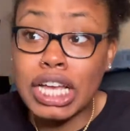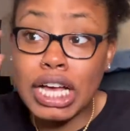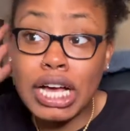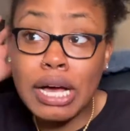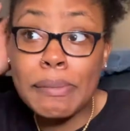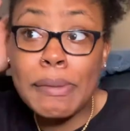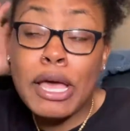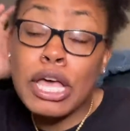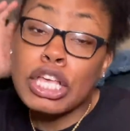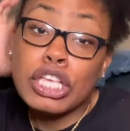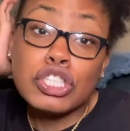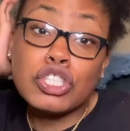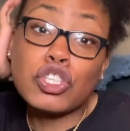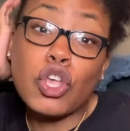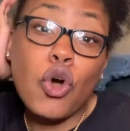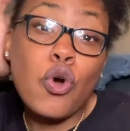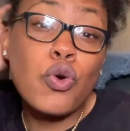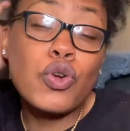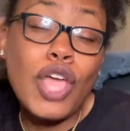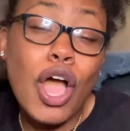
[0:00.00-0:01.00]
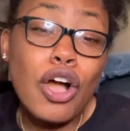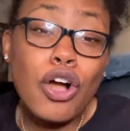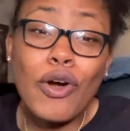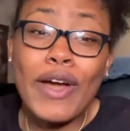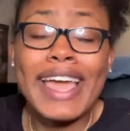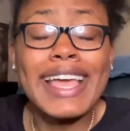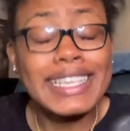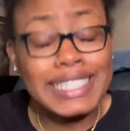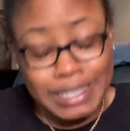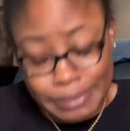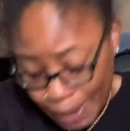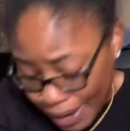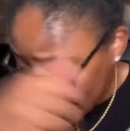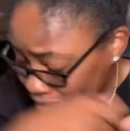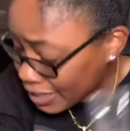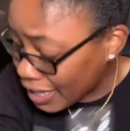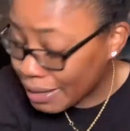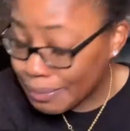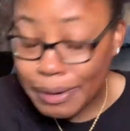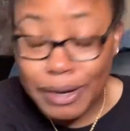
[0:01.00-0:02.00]
Um, so y'all go ahead and smash the
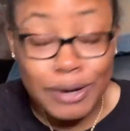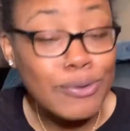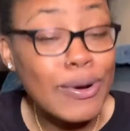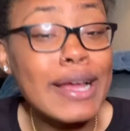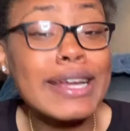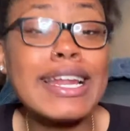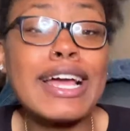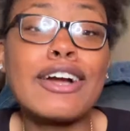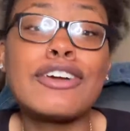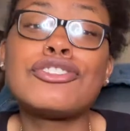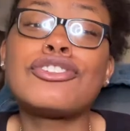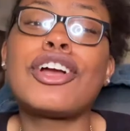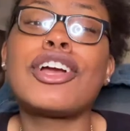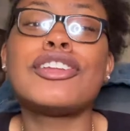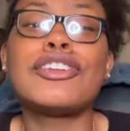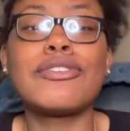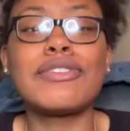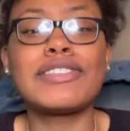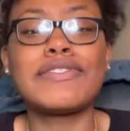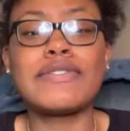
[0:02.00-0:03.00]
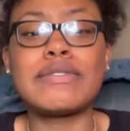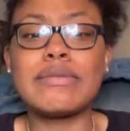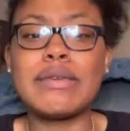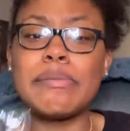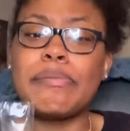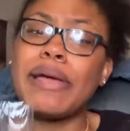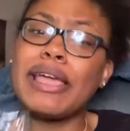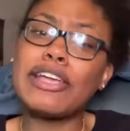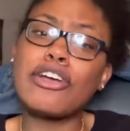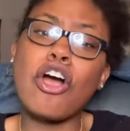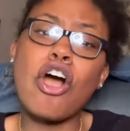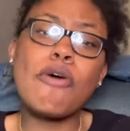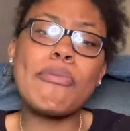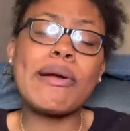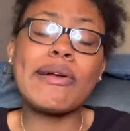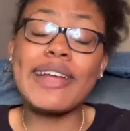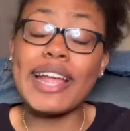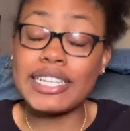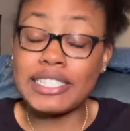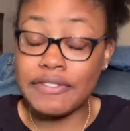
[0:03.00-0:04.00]
like button right now because y'all already know this is gonna be a banger. All my
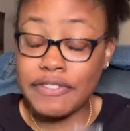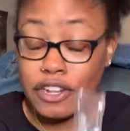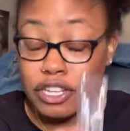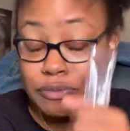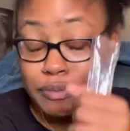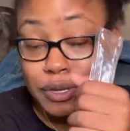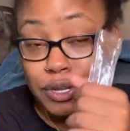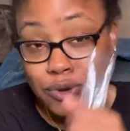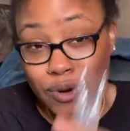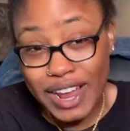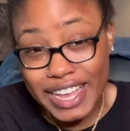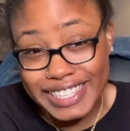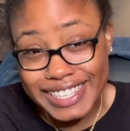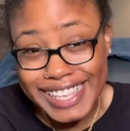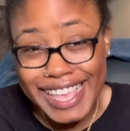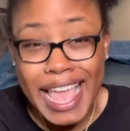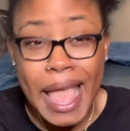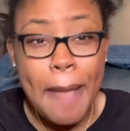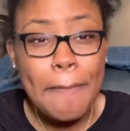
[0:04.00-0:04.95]
reaction videos be crazy.